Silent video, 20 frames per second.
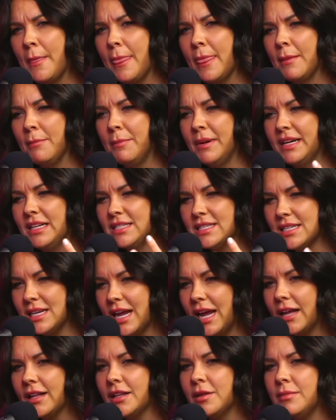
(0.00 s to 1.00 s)
but it's an
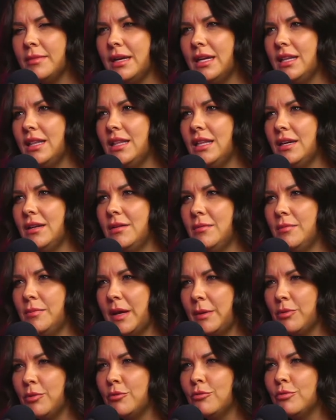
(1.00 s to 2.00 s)
element that
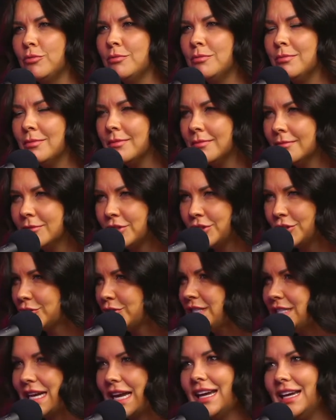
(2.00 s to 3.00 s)
people
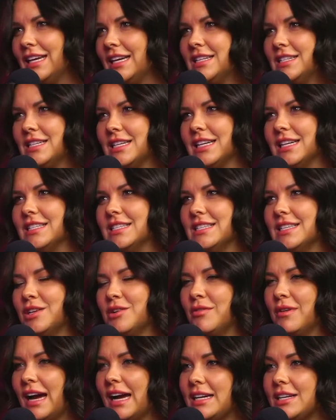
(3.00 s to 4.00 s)
should take into
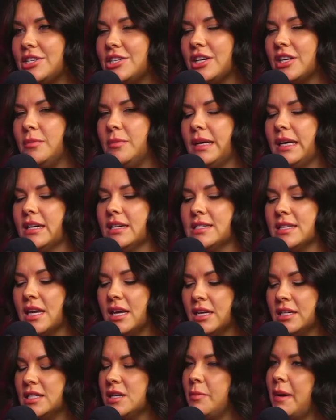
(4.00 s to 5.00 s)
consideration, because
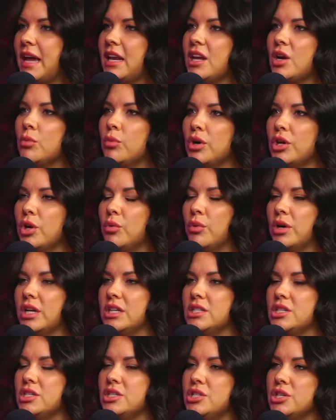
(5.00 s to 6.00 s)
depending on what you're wanting
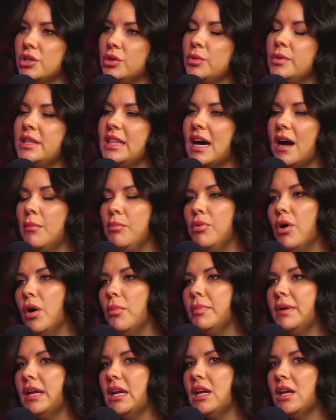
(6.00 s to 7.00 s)
to do with that
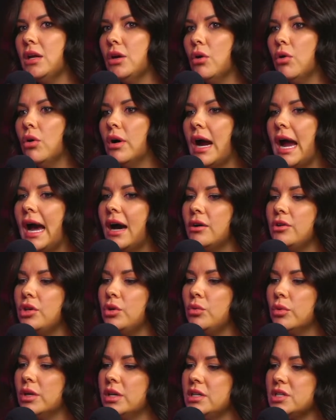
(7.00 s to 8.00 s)
property or how you
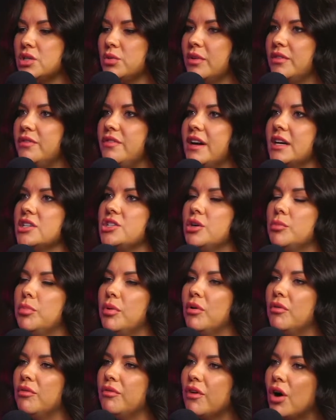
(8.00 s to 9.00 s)
want it to affect your
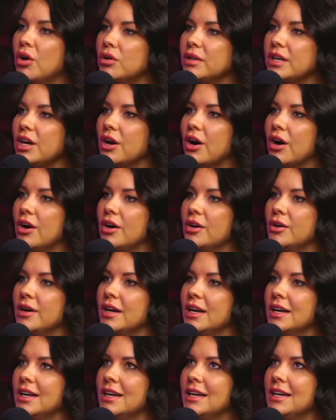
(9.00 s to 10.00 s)
portfolio
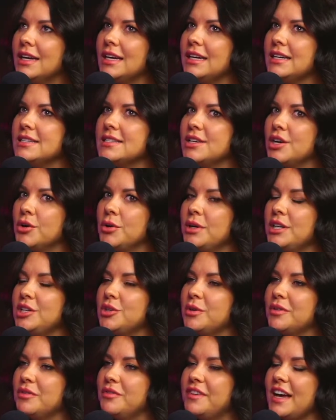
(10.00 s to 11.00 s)
is going to
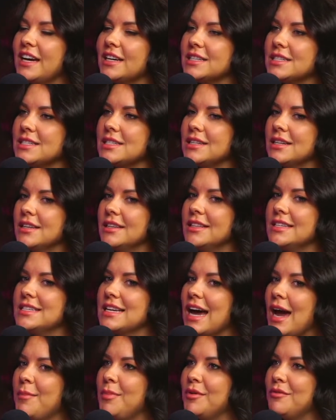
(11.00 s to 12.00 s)
affect the
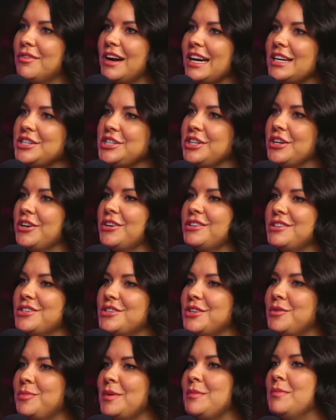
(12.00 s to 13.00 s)
type of ratio you
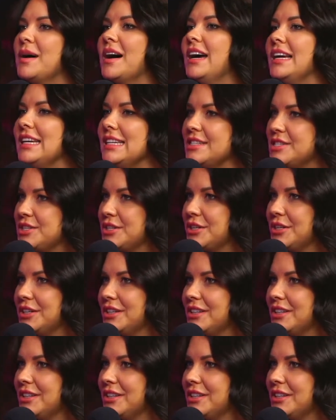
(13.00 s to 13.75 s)
should be buying into,